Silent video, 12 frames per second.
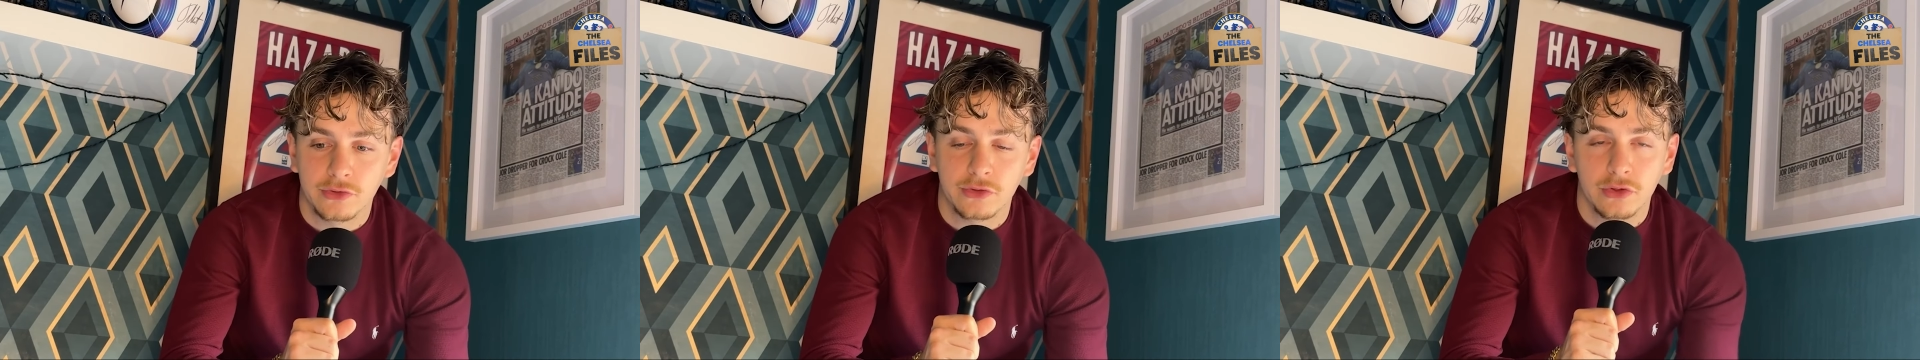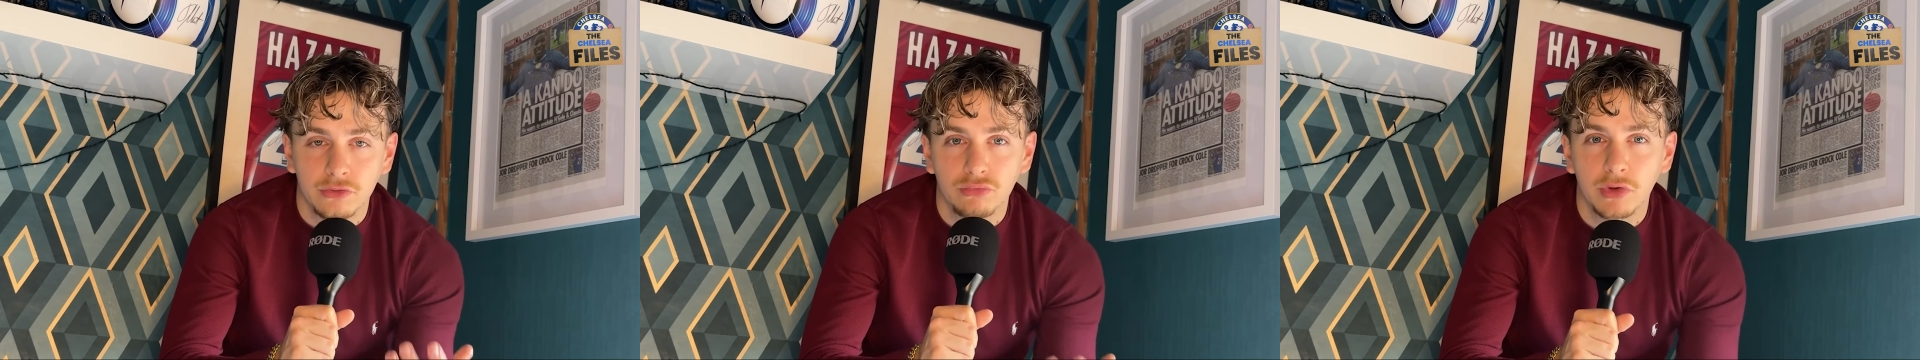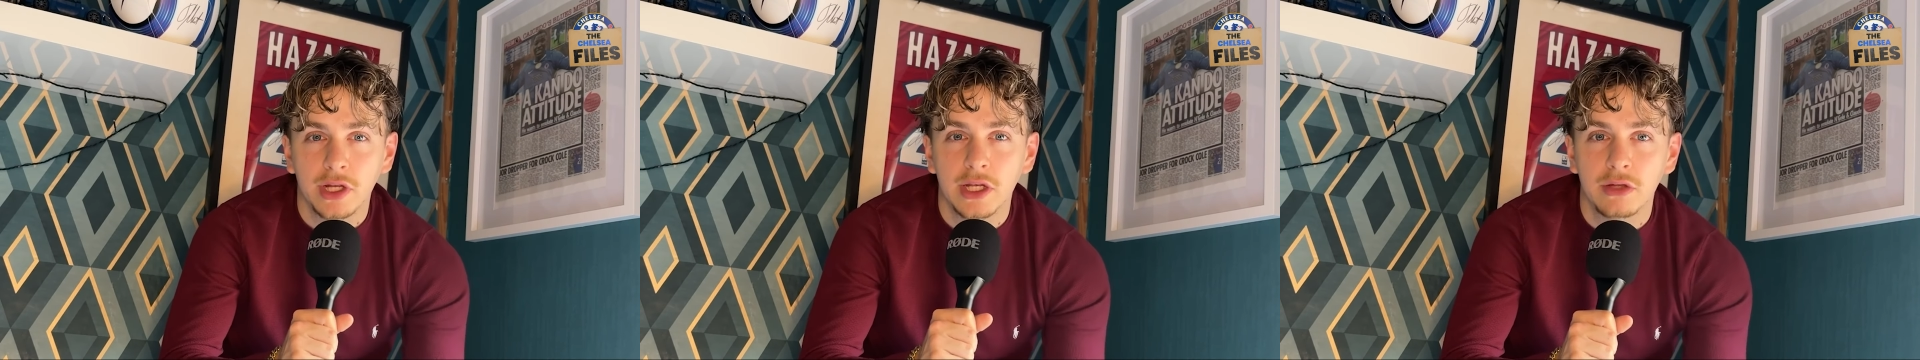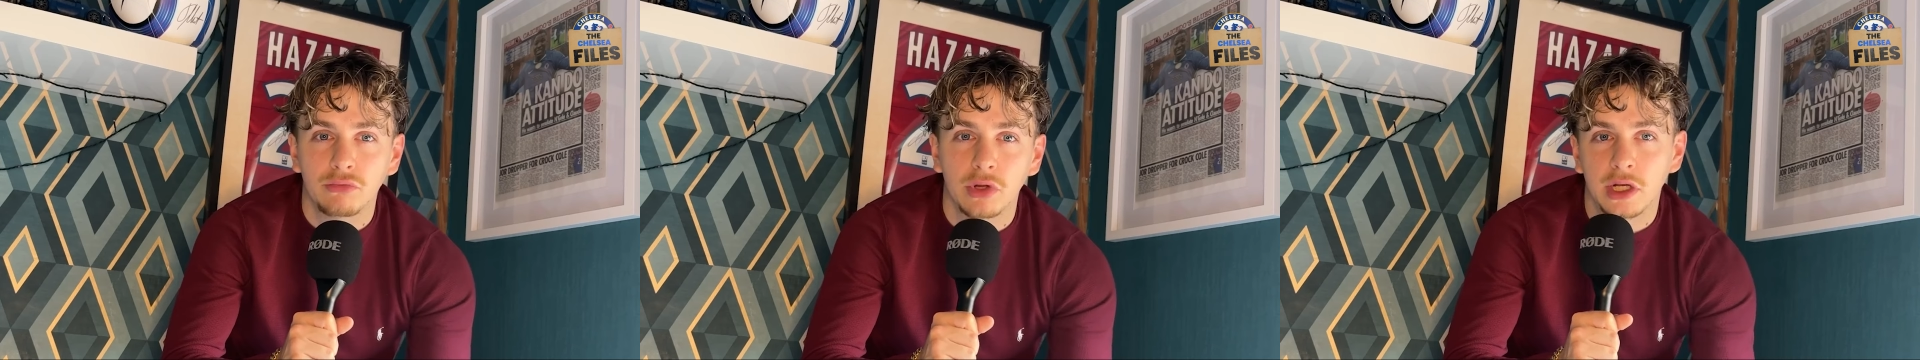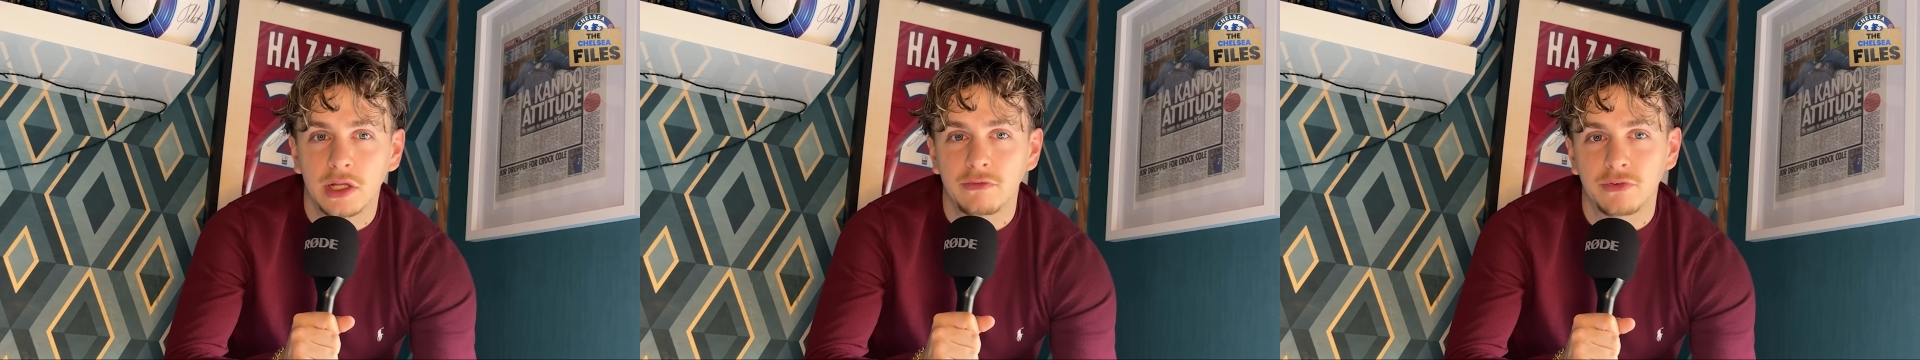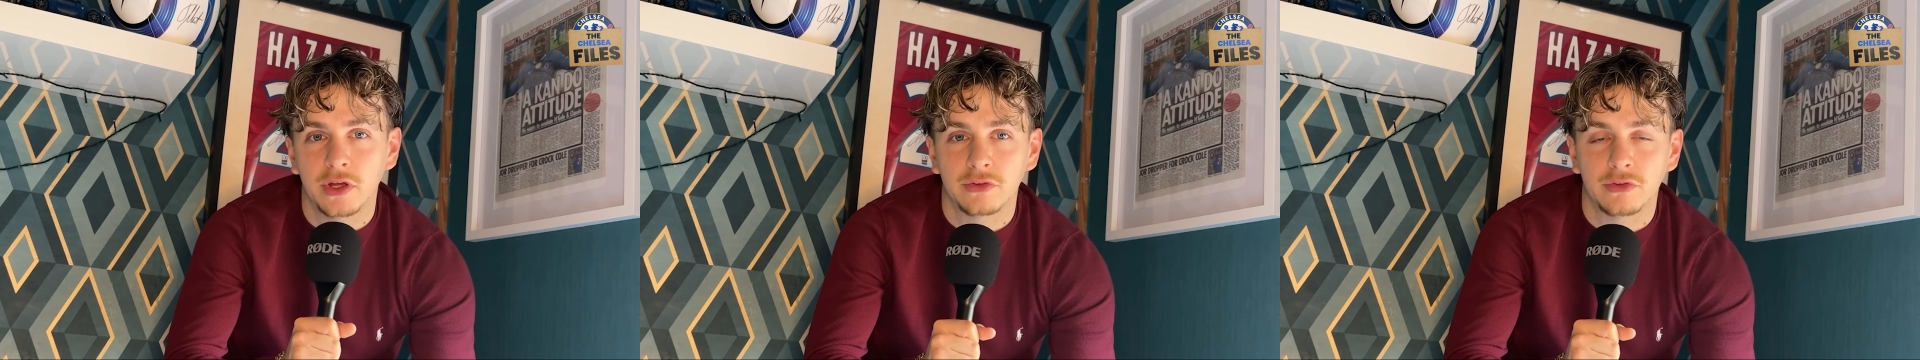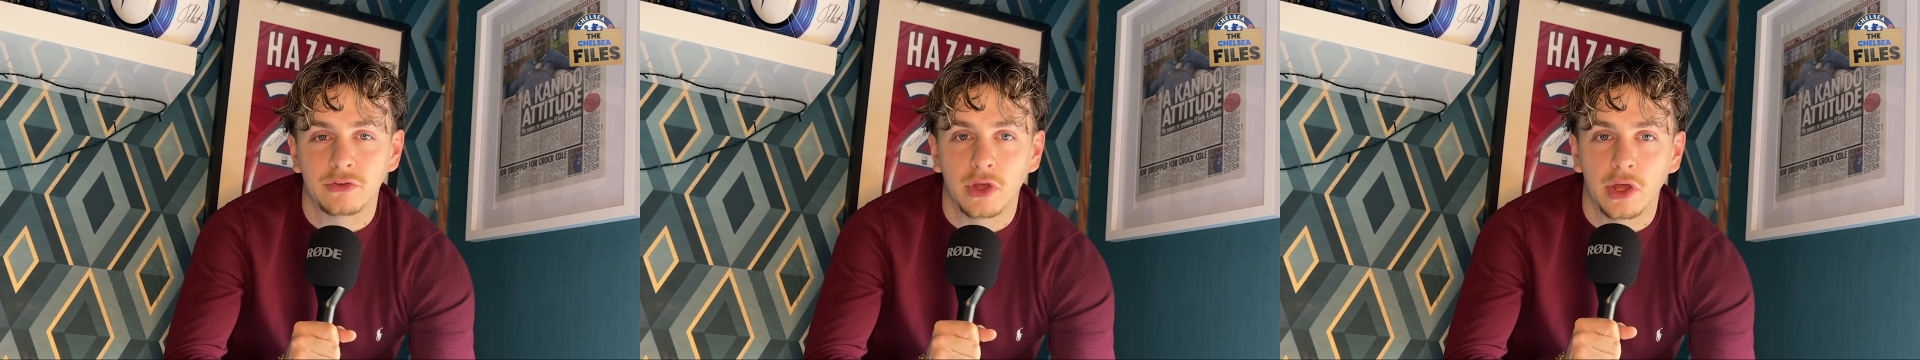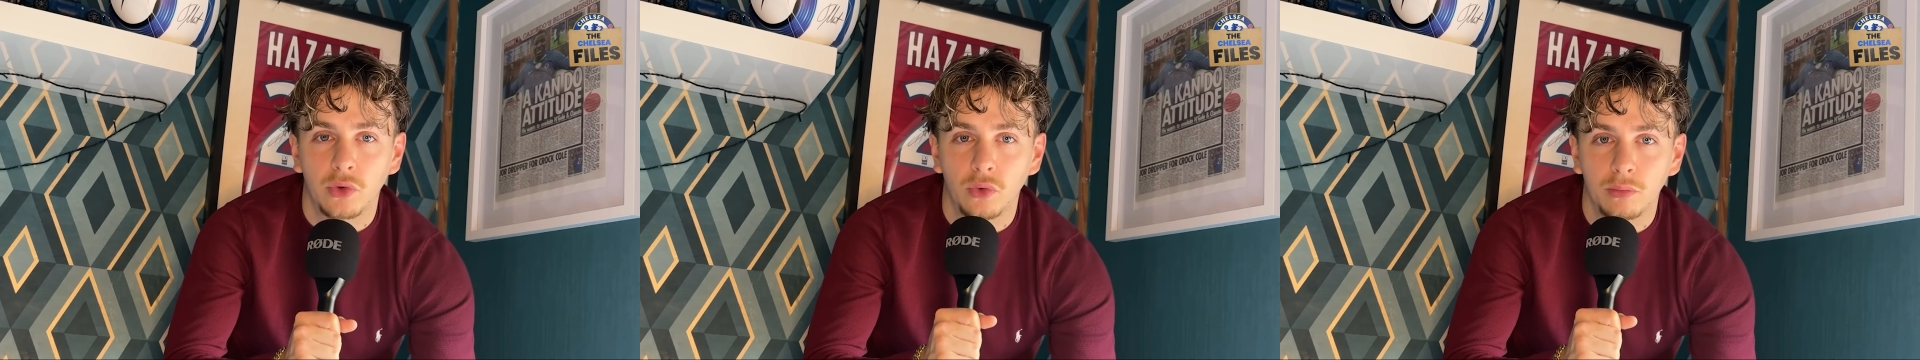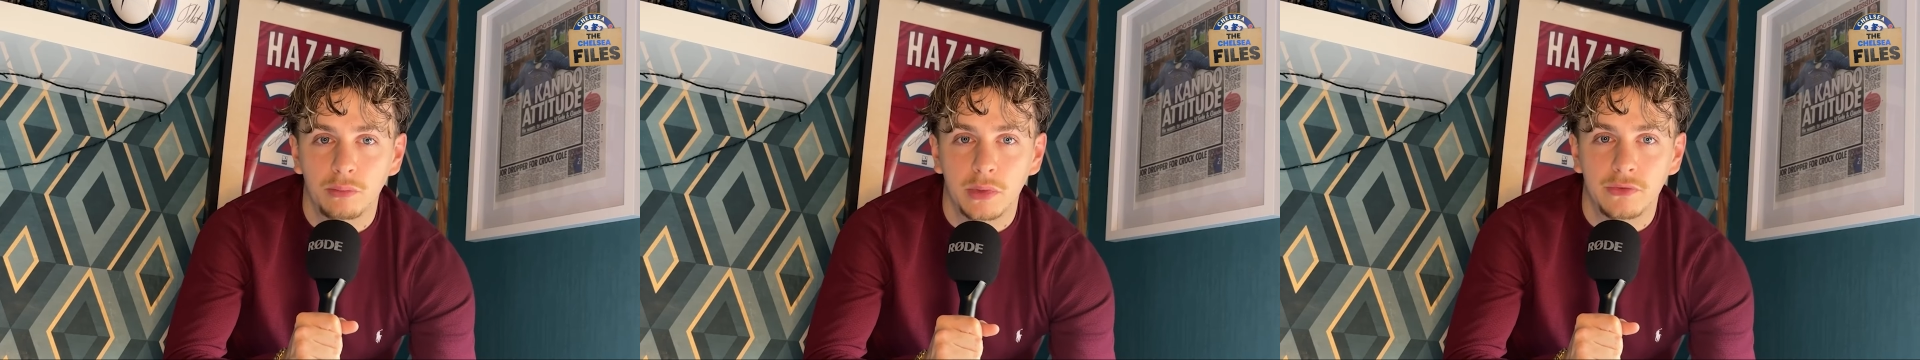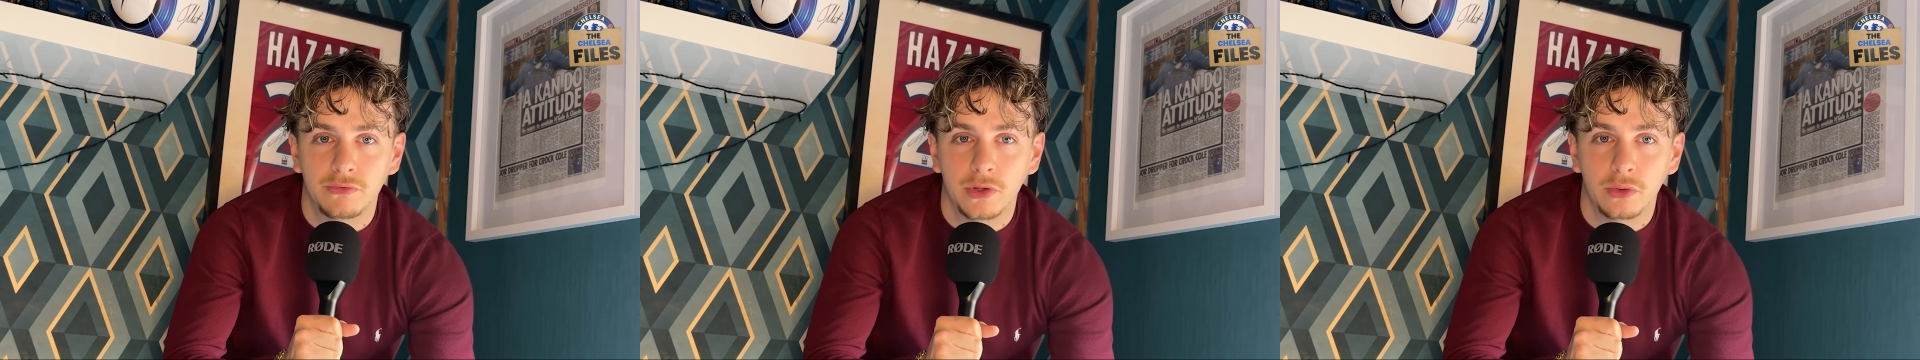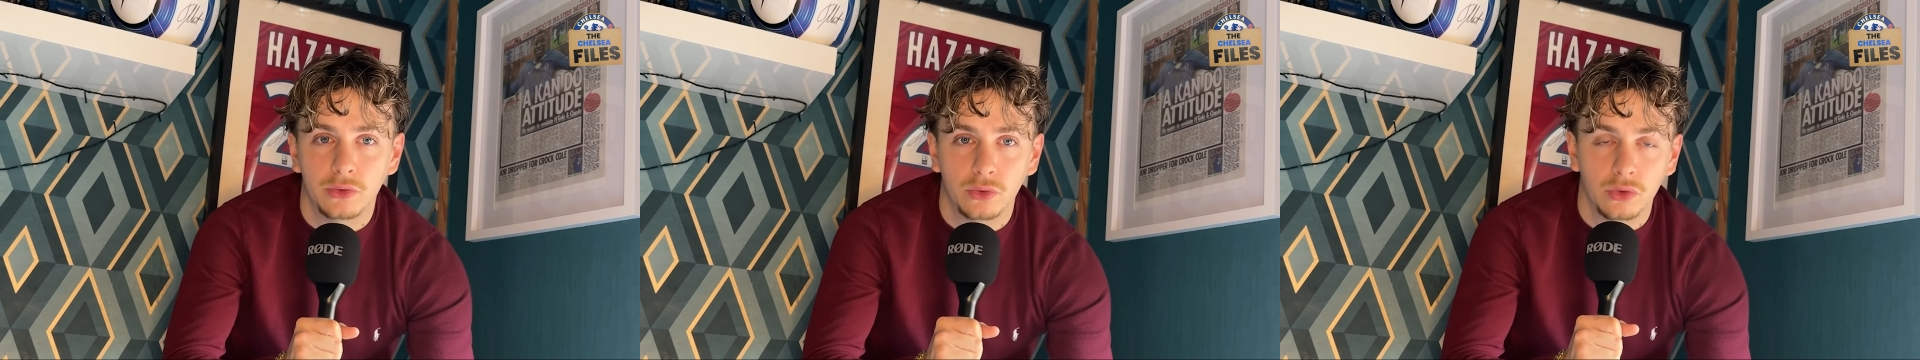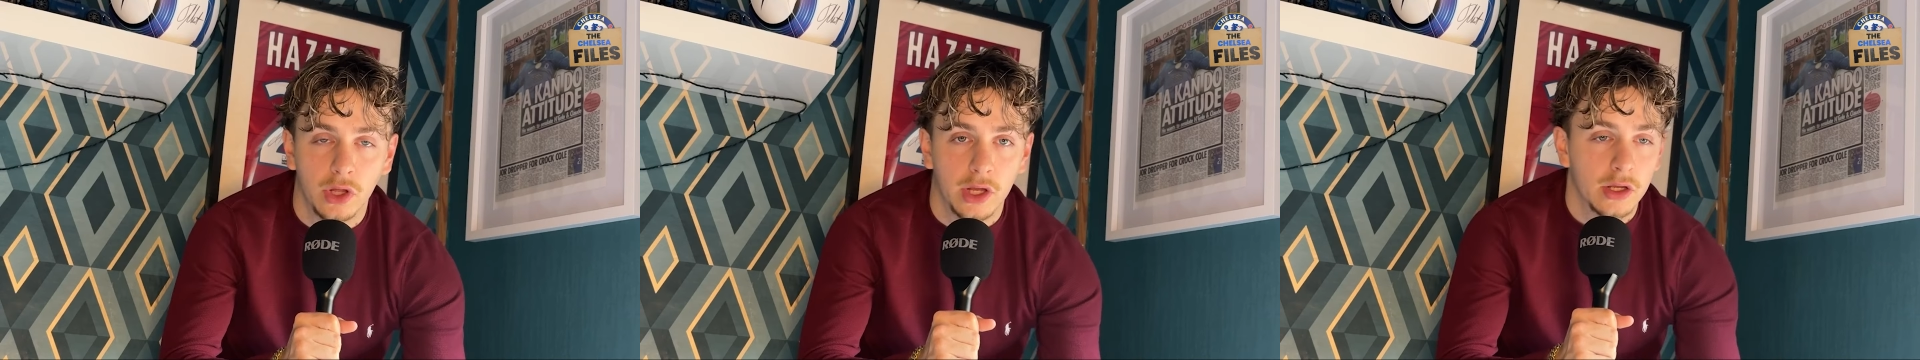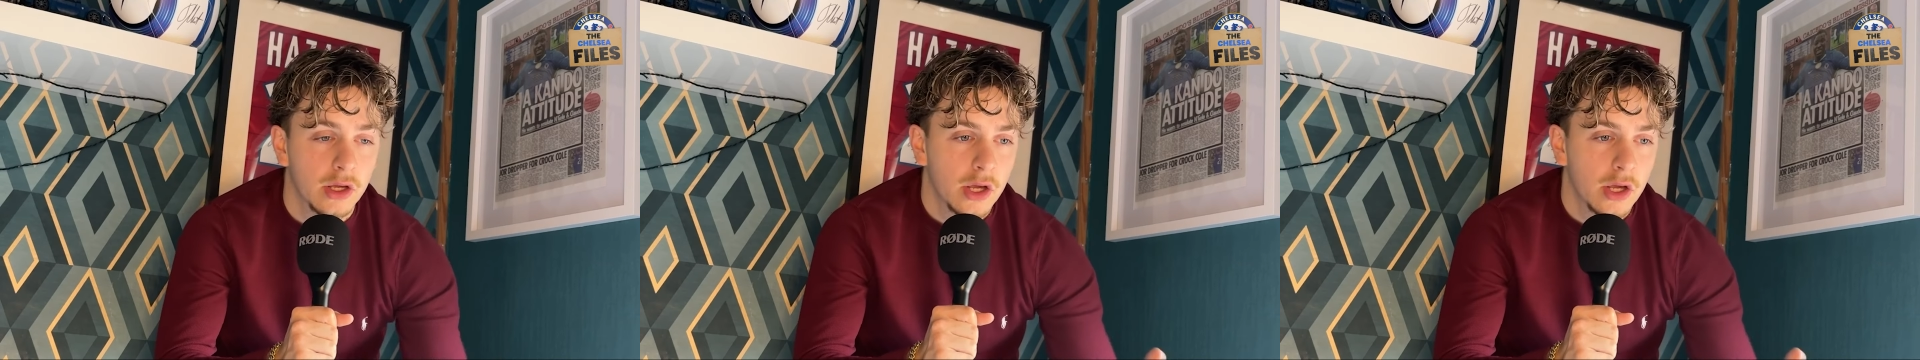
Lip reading: So he's a really, really versatile midfield or like